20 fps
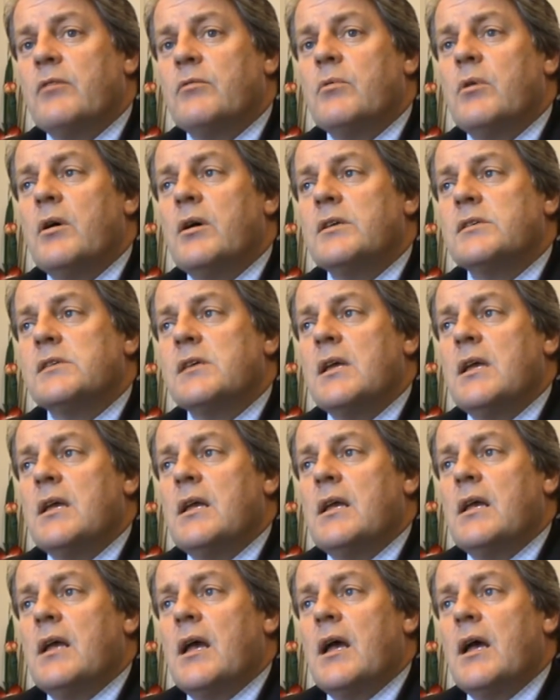otherwise
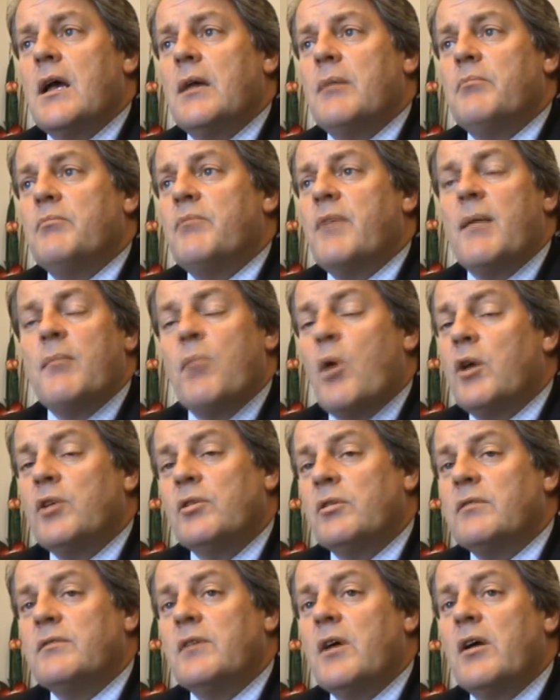um, they might
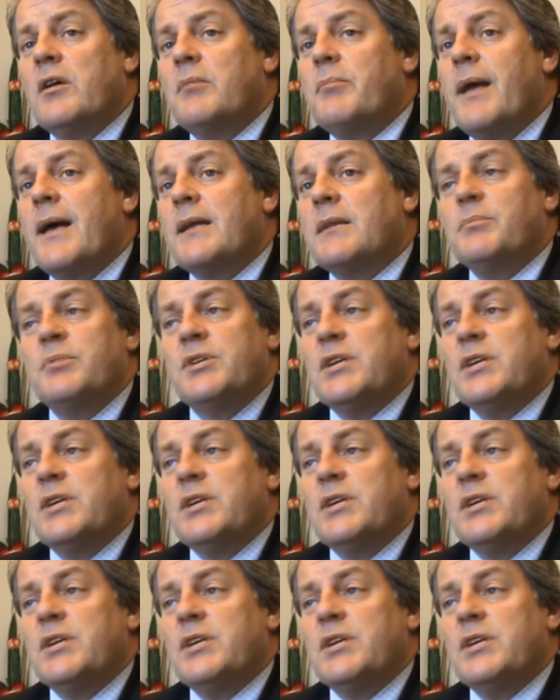not have known about it,